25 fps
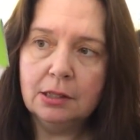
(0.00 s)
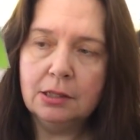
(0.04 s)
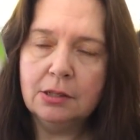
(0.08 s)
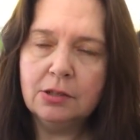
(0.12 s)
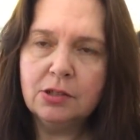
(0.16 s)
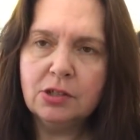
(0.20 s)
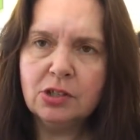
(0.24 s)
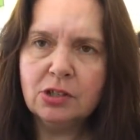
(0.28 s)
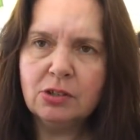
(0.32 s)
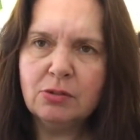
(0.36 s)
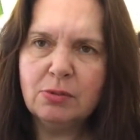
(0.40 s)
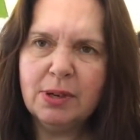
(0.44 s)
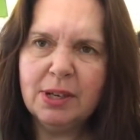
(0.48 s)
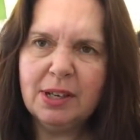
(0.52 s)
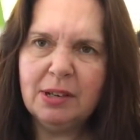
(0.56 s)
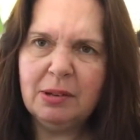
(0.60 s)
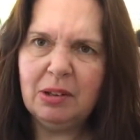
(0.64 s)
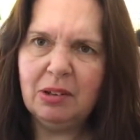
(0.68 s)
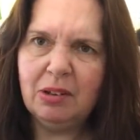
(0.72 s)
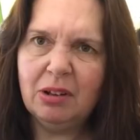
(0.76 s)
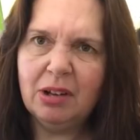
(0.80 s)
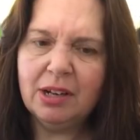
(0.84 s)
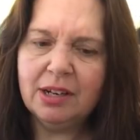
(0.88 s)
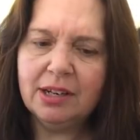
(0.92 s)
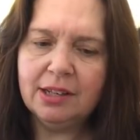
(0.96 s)
There's quite a
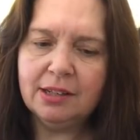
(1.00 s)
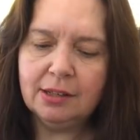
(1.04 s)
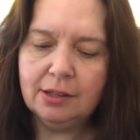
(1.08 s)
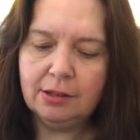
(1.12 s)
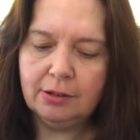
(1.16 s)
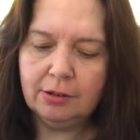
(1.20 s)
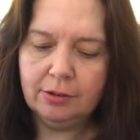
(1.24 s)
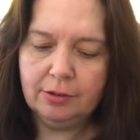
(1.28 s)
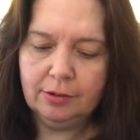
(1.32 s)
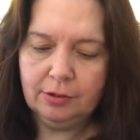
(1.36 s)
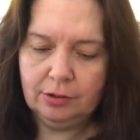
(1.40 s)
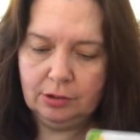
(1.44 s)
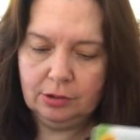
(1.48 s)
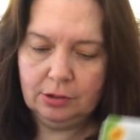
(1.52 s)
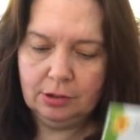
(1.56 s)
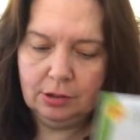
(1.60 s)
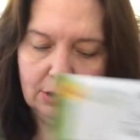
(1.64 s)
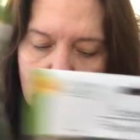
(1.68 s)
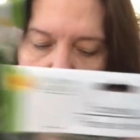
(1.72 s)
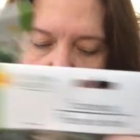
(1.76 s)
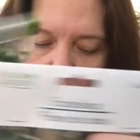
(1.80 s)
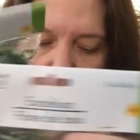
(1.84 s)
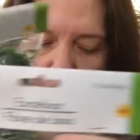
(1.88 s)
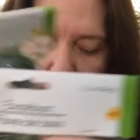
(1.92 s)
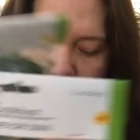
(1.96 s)
lot in here.
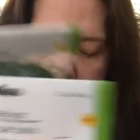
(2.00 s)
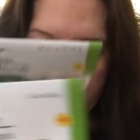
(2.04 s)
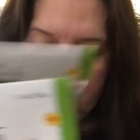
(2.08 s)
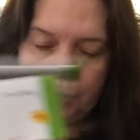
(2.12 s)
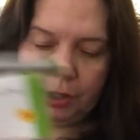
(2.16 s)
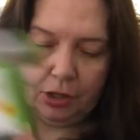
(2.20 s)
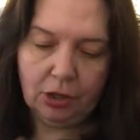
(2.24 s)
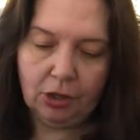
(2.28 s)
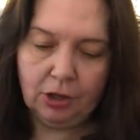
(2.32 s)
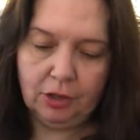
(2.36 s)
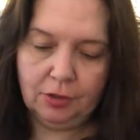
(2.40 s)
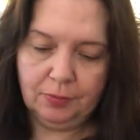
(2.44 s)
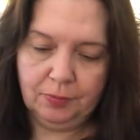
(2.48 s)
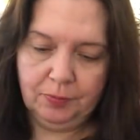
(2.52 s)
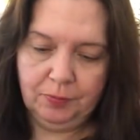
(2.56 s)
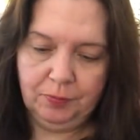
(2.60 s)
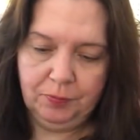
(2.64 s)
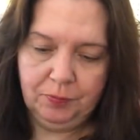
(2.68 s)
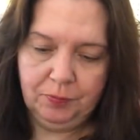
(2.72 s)
Pretty good.